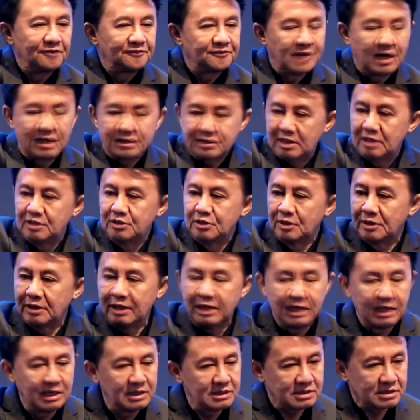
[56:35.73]
of God in your
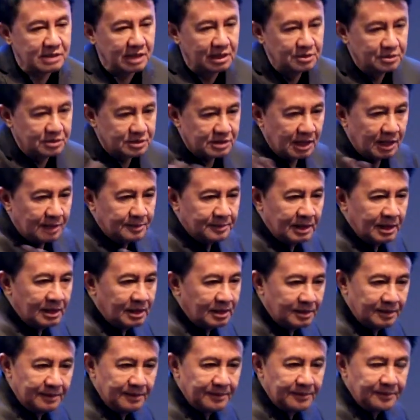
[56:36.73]
hands? Can you say amen?